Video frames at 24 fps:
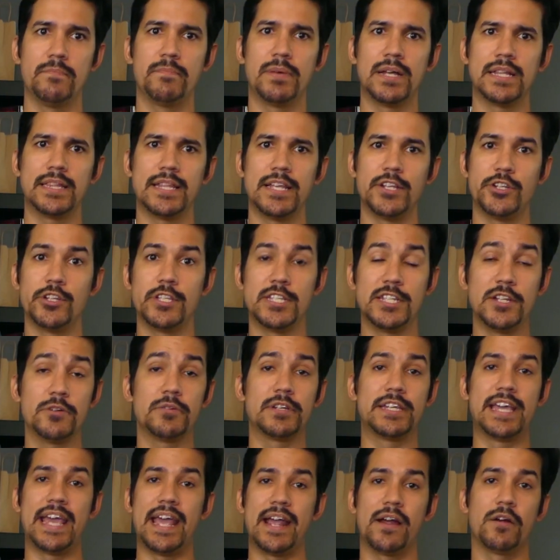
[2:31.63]
but they should still
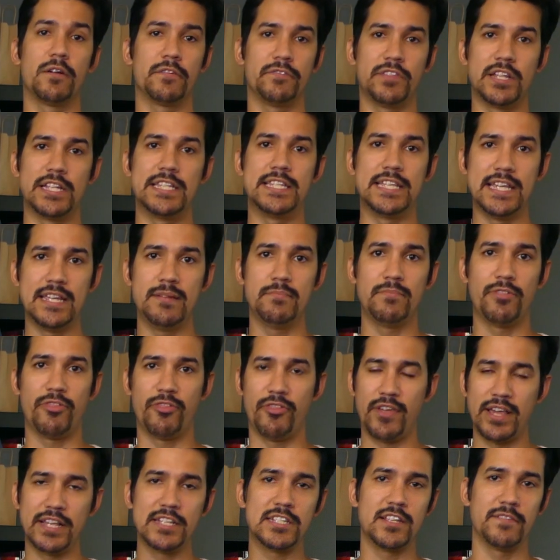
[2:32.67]
care if the team
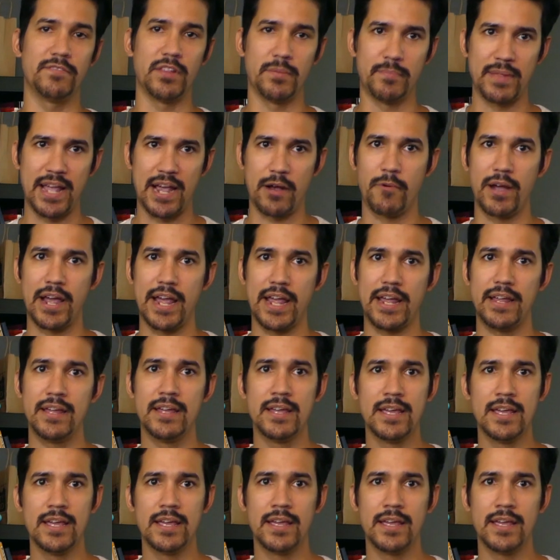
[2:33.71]
thinks of them that way.